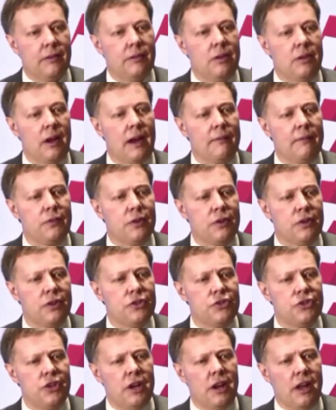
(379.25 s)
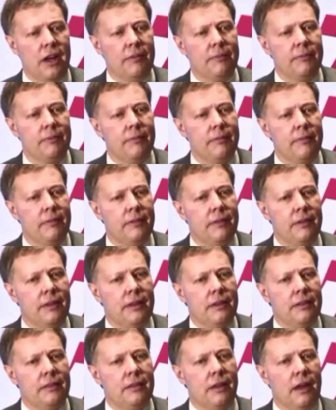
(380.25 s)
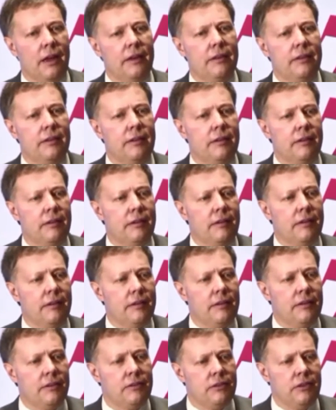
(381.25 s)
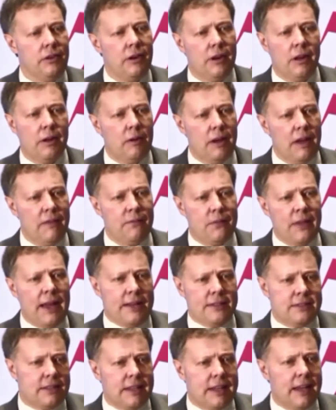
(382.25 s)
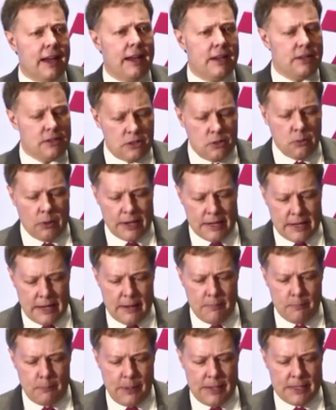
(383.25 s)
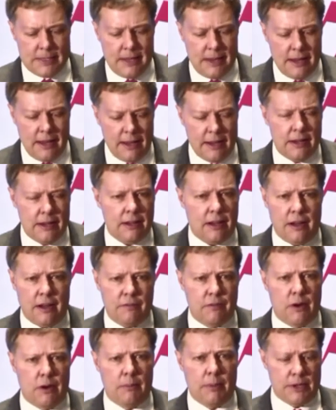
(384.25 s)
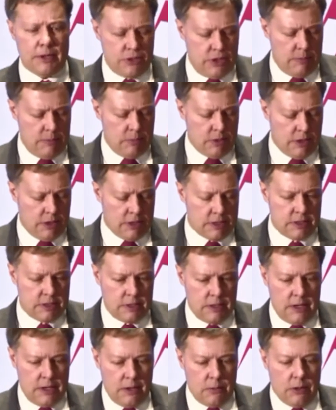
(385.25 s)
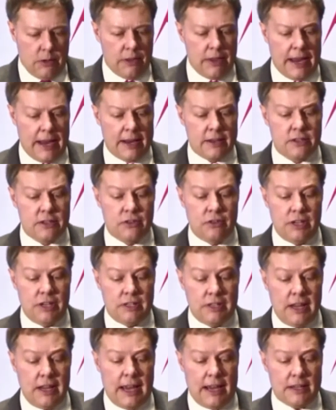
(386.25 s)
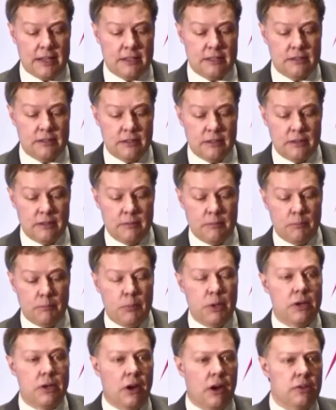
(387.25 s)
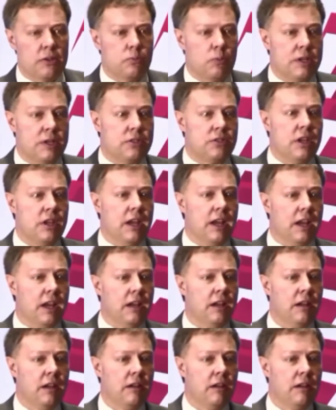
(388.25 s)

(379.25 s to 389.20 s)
you have to consider that, if that's the case, do I need PCI? I've got my chip cards. Well, the answer is yes, because we're seeing